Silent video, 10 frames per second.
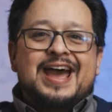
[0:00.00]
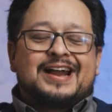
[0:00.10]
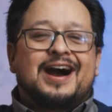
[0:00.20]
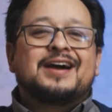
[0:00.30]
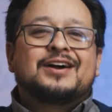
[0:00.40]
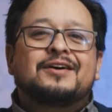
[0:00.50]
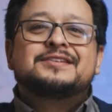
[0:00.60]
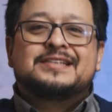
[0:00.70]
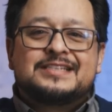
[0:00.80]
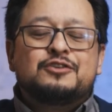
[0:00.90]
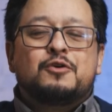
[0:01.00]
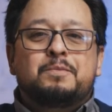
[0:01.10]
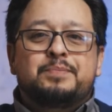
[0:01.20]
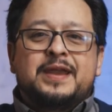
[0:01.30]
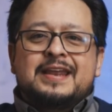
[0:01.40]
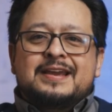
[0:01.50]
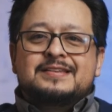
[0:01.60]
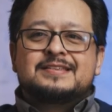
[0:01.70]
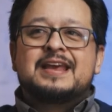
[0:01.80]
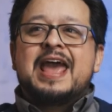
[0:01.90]
God calls us to
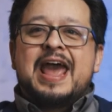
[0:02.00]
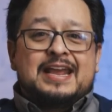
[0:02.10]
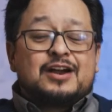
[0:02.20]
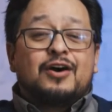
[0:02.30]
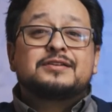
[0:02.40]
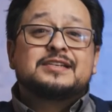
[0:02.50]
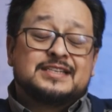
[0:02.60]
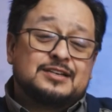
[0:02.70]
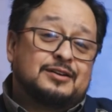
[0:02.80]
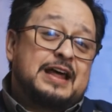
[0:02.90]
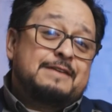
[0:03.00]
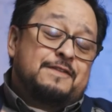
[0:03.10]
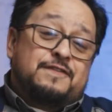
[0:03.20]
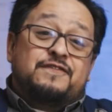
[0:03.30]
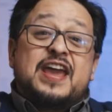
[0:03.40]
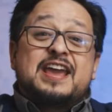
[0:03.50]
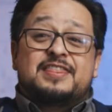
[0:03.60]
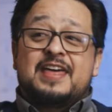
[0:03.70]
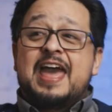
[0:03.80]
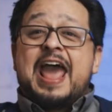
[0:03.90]
obedience and he calls us to a life of
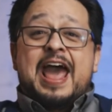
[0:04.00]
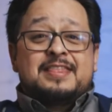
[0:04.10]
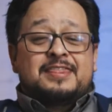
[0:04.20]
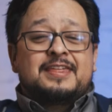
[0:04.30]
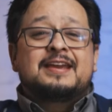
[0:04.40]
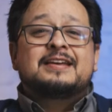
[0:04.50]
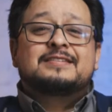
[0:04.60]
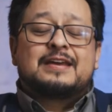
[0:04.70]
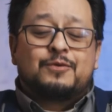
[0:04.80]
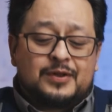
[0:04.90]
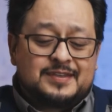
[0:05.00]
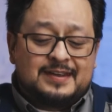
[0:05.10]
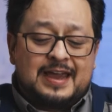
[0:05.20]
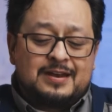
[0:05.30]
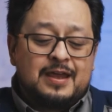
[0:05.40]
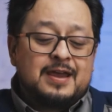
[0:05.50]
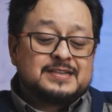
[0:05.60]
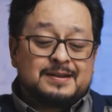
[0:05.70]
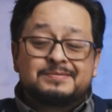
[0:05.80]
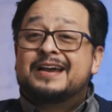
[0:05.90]
faith. And the thing is, like, once again,
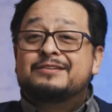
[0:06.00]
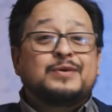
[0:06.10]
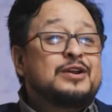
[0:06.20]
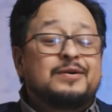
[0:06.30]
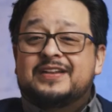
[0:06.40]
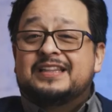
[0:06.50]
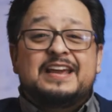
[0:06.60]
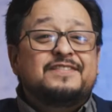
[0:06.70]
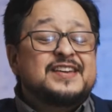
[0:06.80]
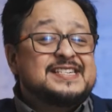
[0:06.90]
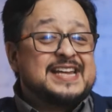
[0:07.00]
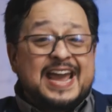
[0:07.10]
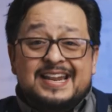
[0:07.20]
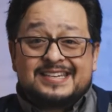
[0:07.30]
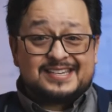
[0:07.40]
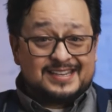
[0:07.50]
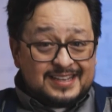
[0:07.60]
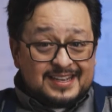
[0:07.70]
sometimes we don't even leave the tent.